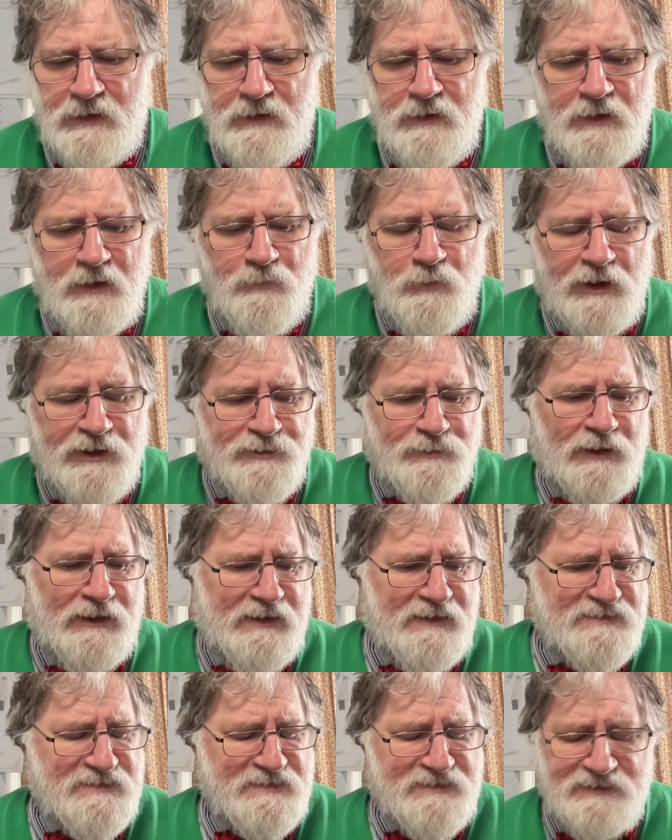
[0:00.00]
And why do I
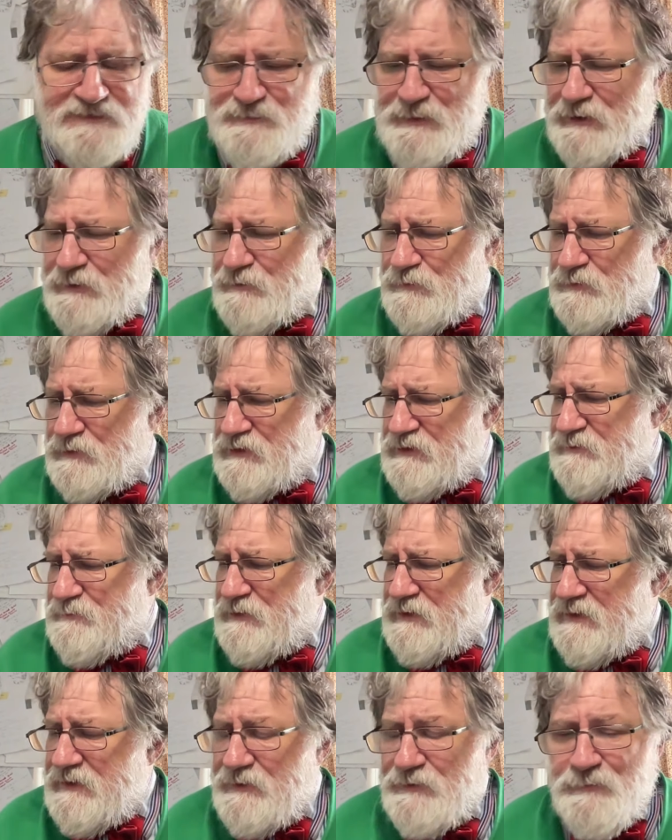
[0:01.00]
hesitate about calling them
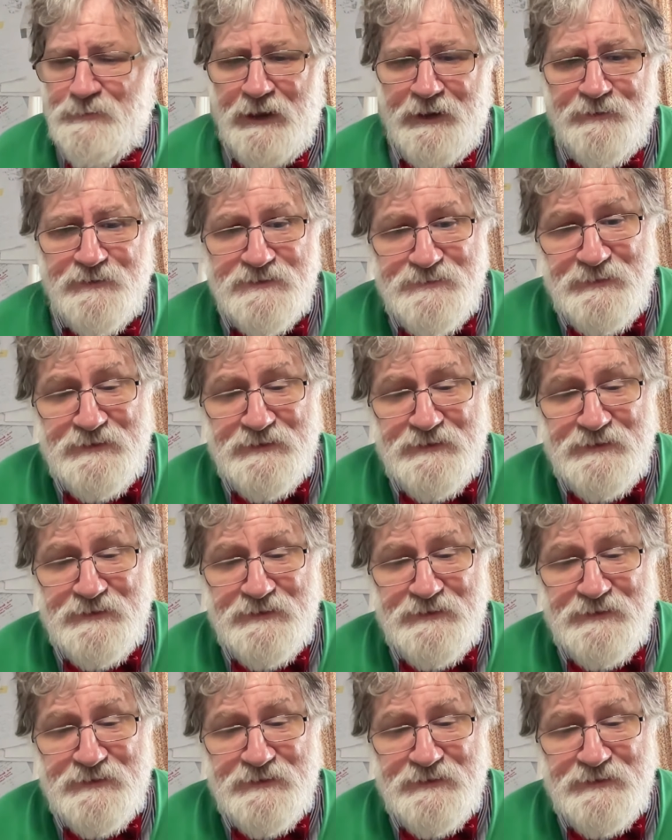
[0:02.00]
illegal migrants?